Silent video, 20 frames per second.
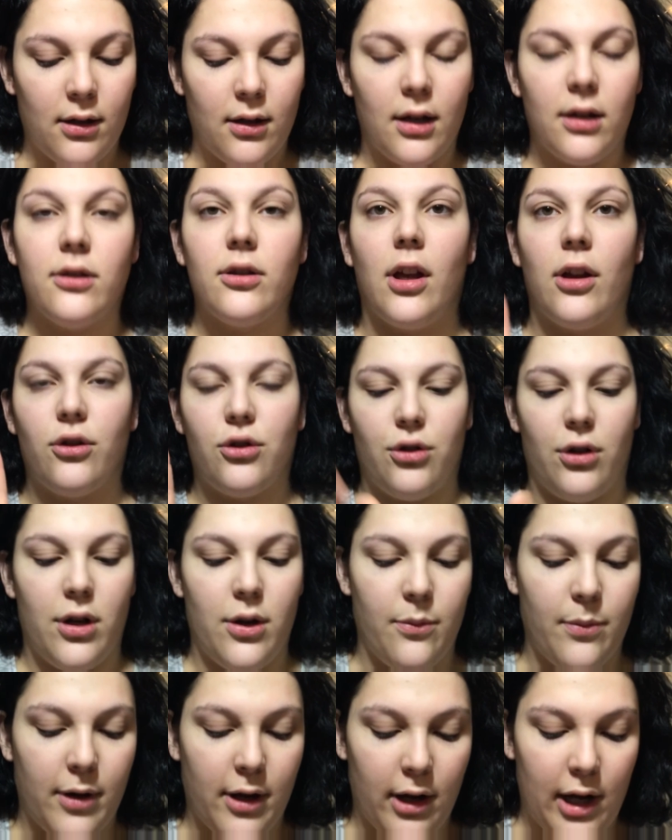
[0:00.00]
So I'll show you
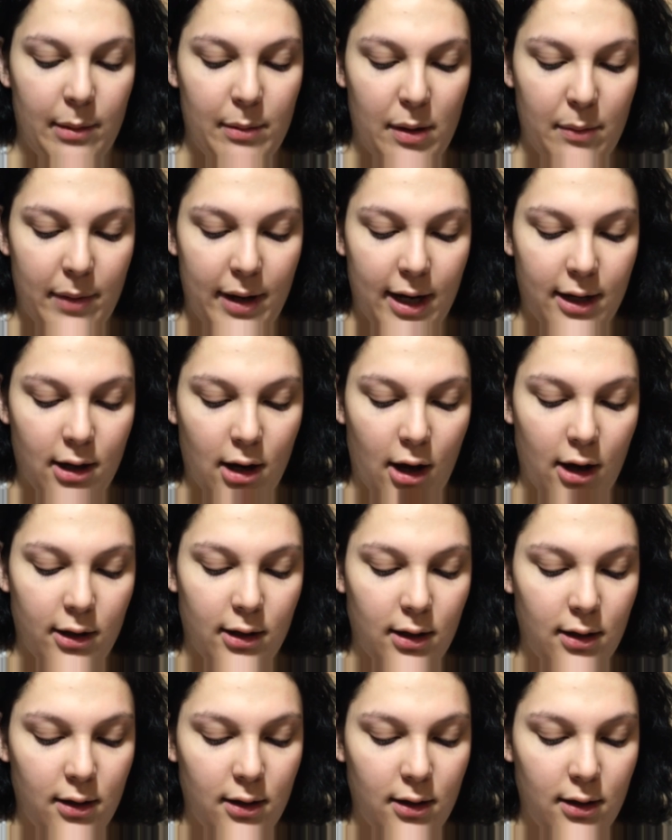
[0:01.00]
what I mean by a dot.